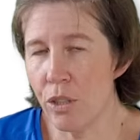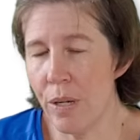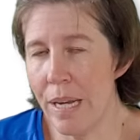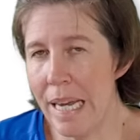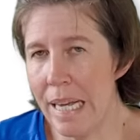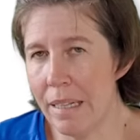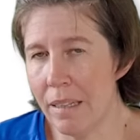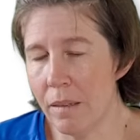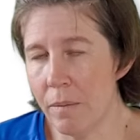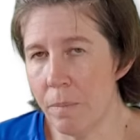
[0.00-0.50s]
to
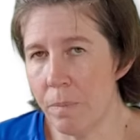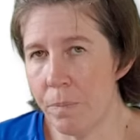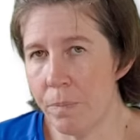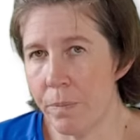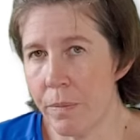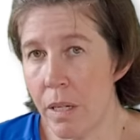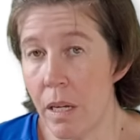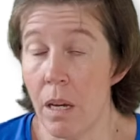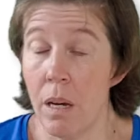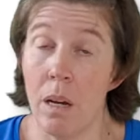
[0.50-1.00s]
heal?
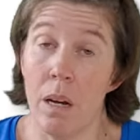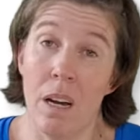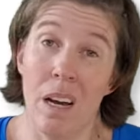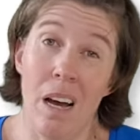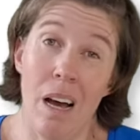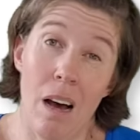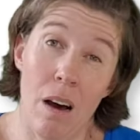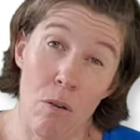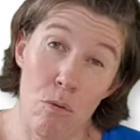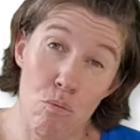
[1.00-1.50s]

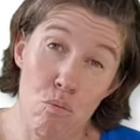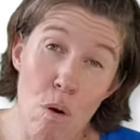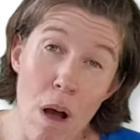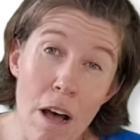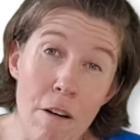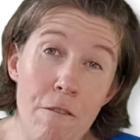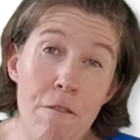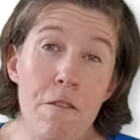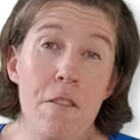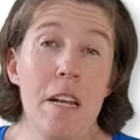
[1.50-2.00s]

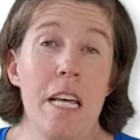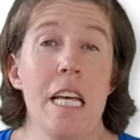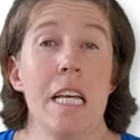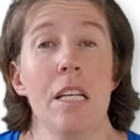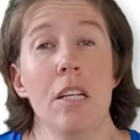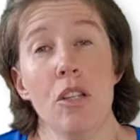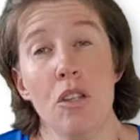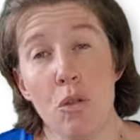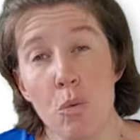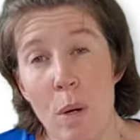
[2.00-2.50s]

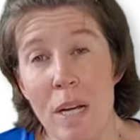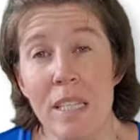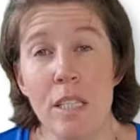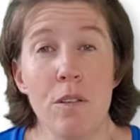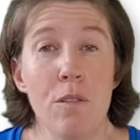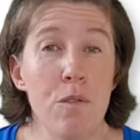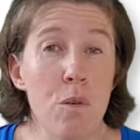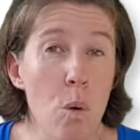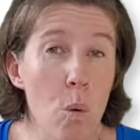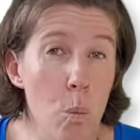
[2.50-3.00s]
Roughly
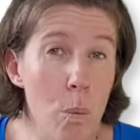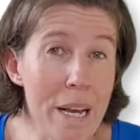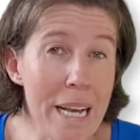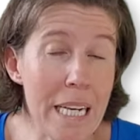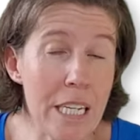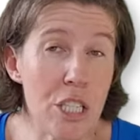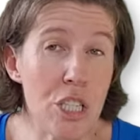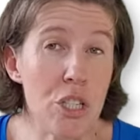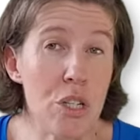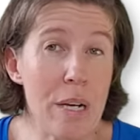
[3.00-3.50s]
24
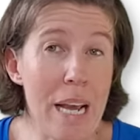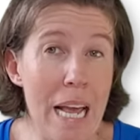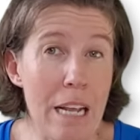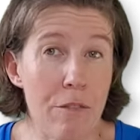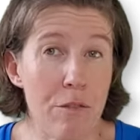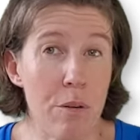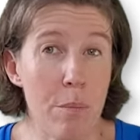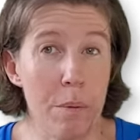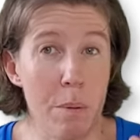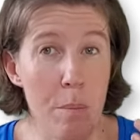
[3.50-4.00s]
weeks to
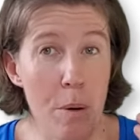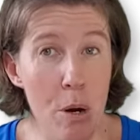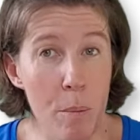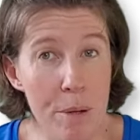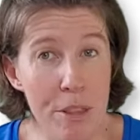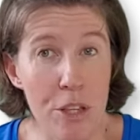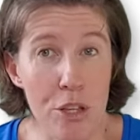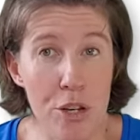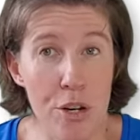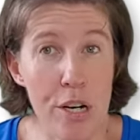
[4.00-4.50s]
get from the
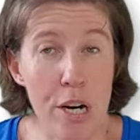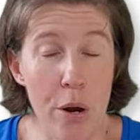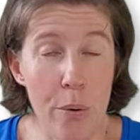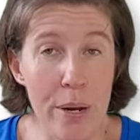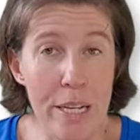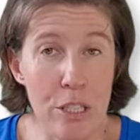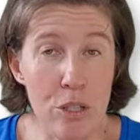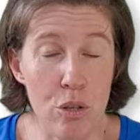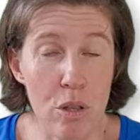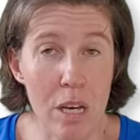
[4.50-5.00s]
moment that you go
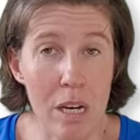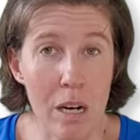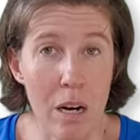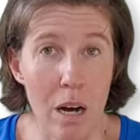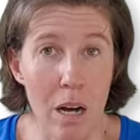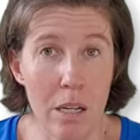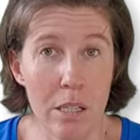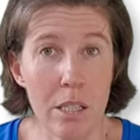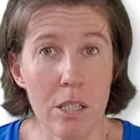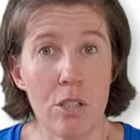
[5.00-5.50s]
into the
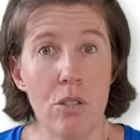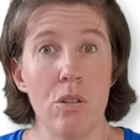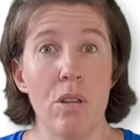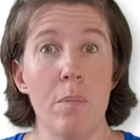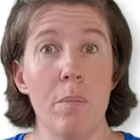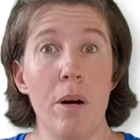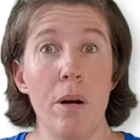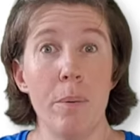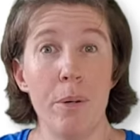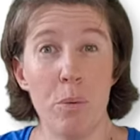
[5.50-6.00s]
cast to the
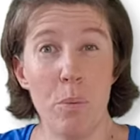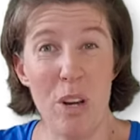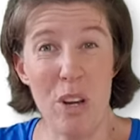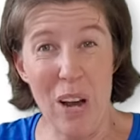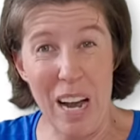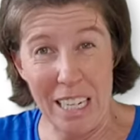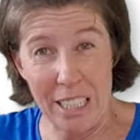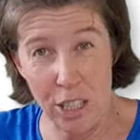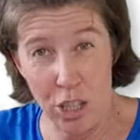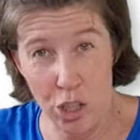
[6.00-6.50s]
moment where you're
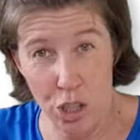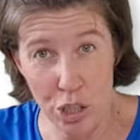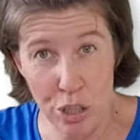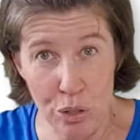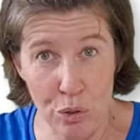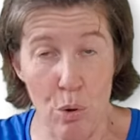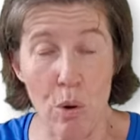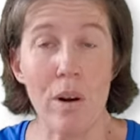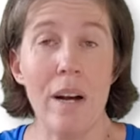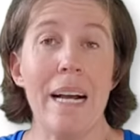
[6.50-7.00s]
actually
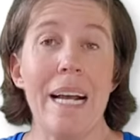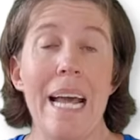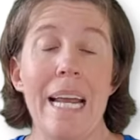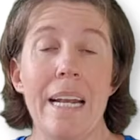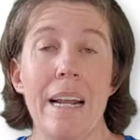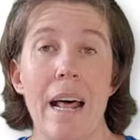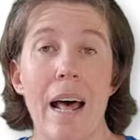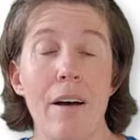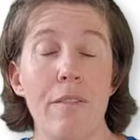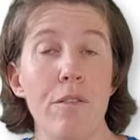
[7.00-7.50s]
strong again
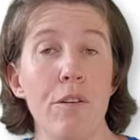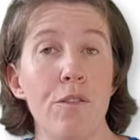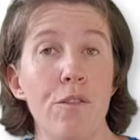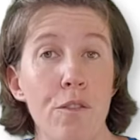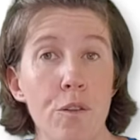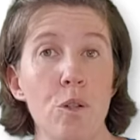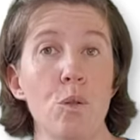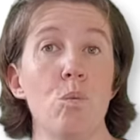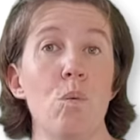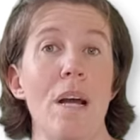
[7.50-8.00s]
and have your
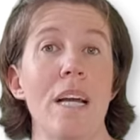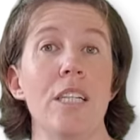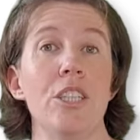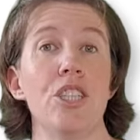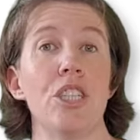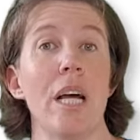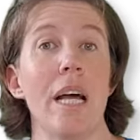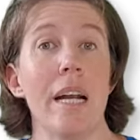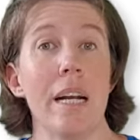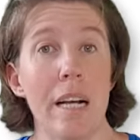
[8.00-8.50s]
full
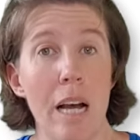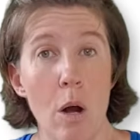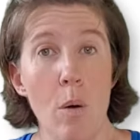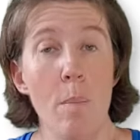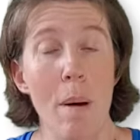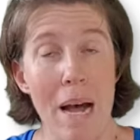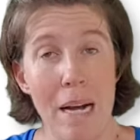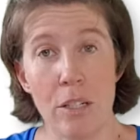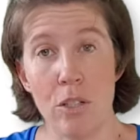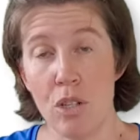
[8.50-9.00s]
range and go
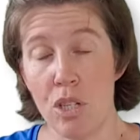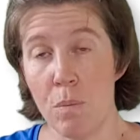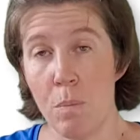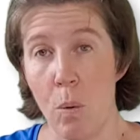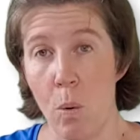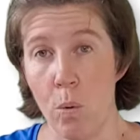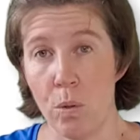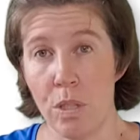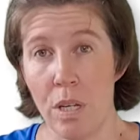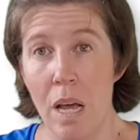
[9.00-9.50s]
back to
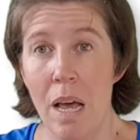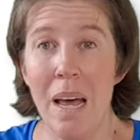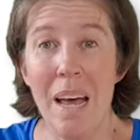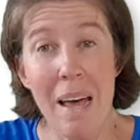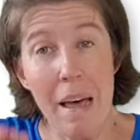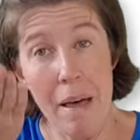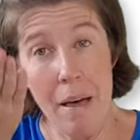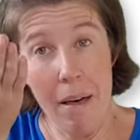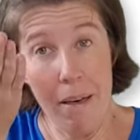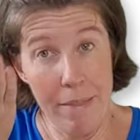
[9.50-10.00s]
sport.
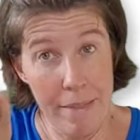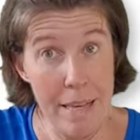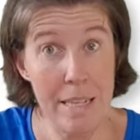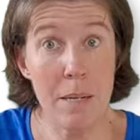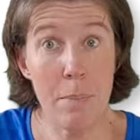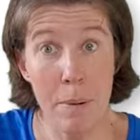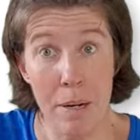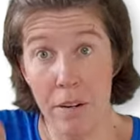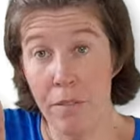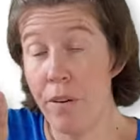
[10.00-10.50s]
There's
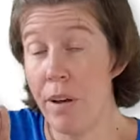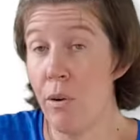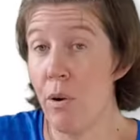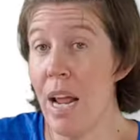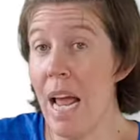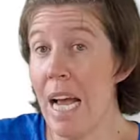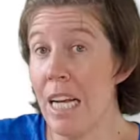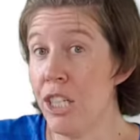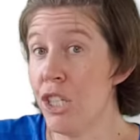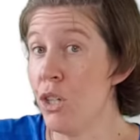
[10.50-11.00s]
a bit of
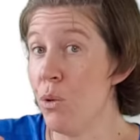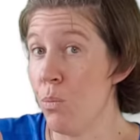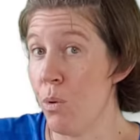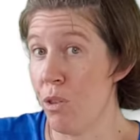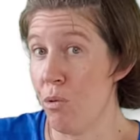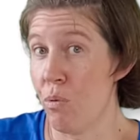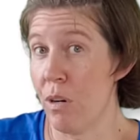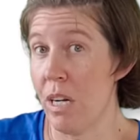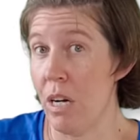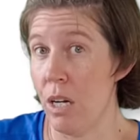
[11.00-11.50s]
variation
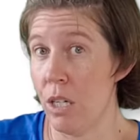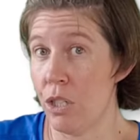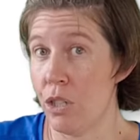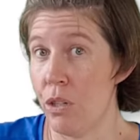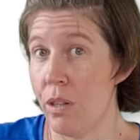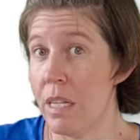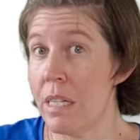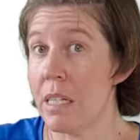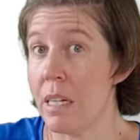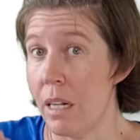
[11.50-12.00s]
with regards to
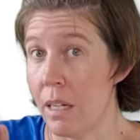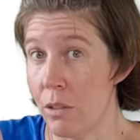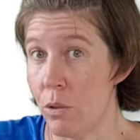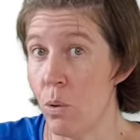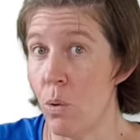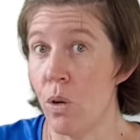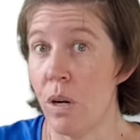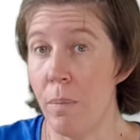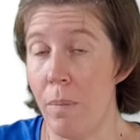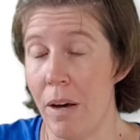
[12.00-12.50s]
this, and I'll
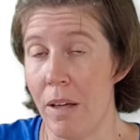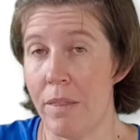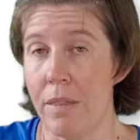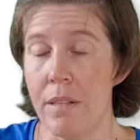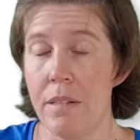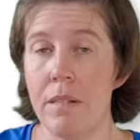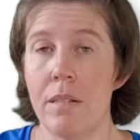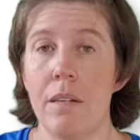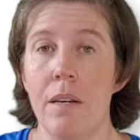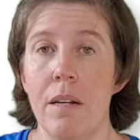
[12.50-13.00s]
talk about
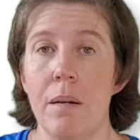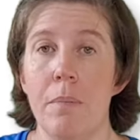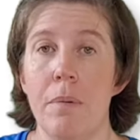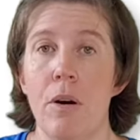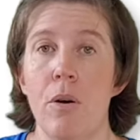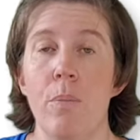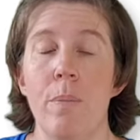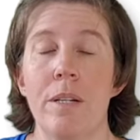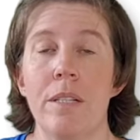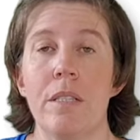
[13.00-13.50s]
this in a
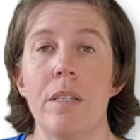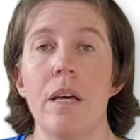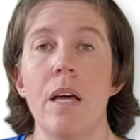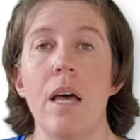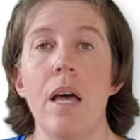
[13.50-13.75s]
moment.